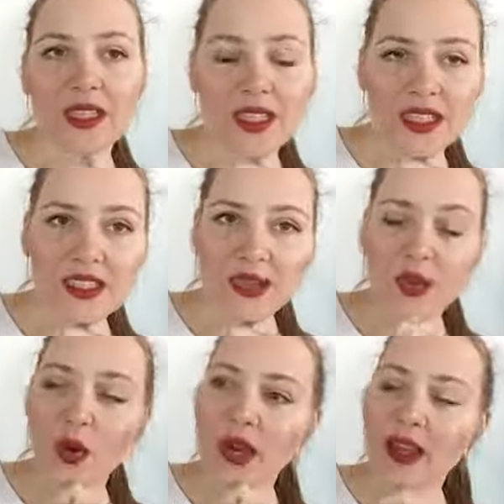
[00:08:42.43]
The
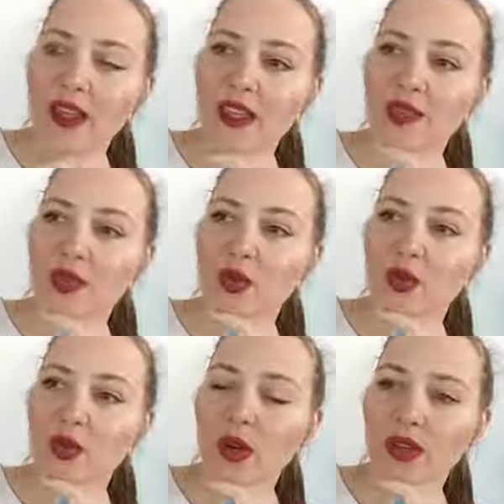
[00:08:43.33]
reason why I give
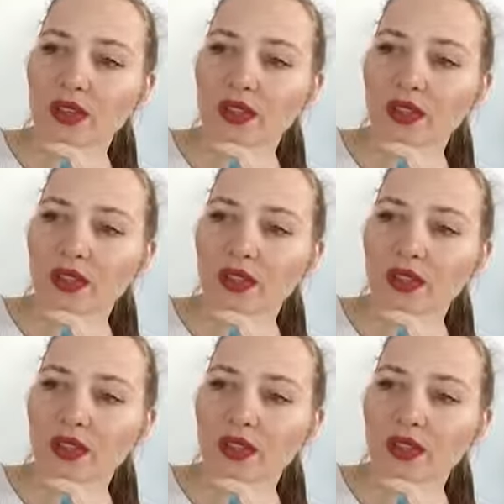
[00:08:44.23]
it 2 out